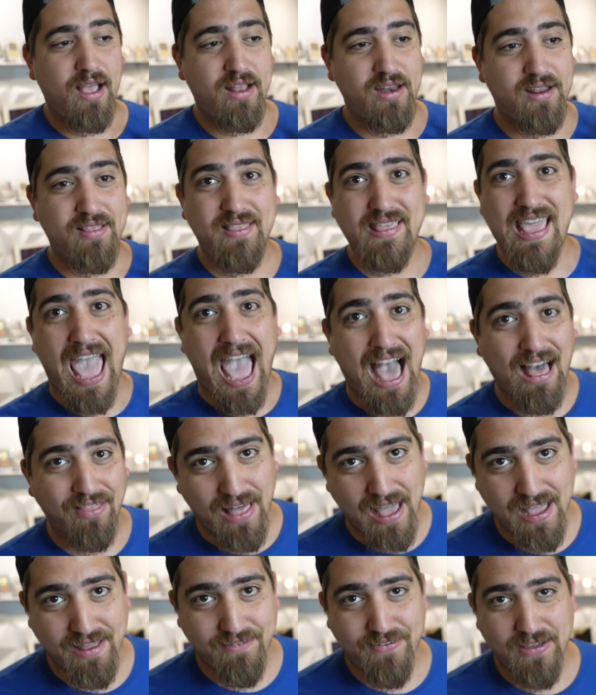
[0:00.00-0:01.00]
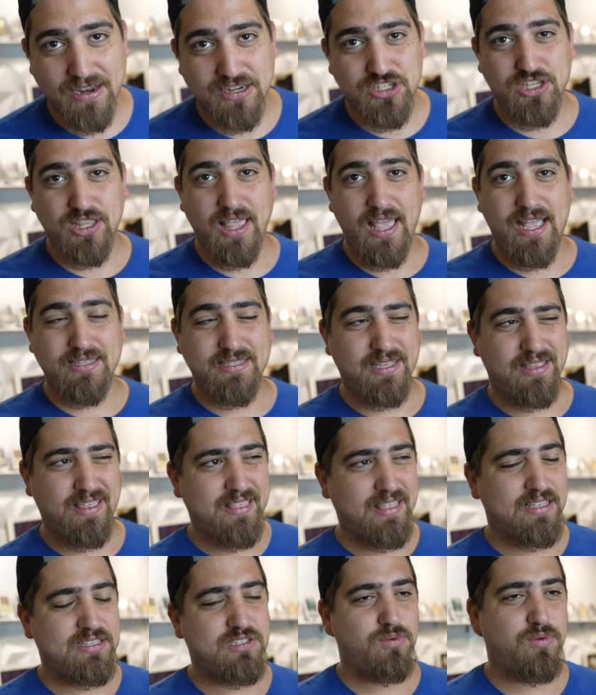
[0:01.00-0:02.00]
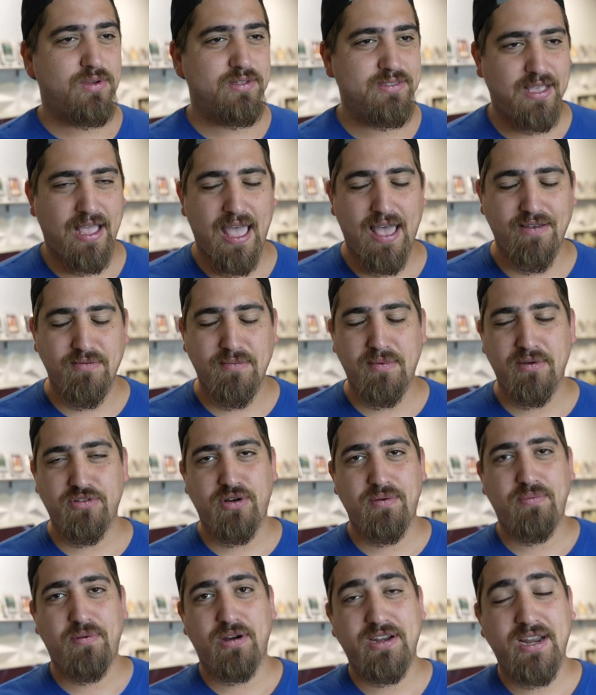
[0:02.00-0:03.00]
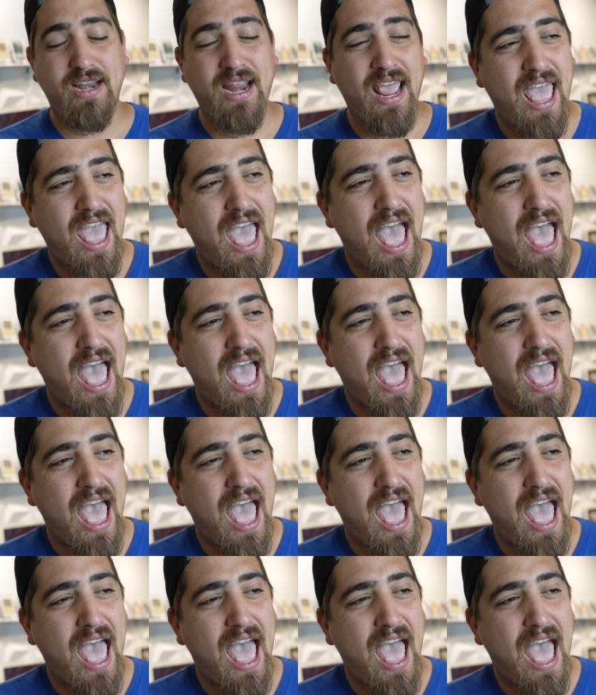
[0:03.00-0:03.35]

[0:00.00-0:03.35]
of the allied fetch lands. I think that's the ones that haven't been reprinted.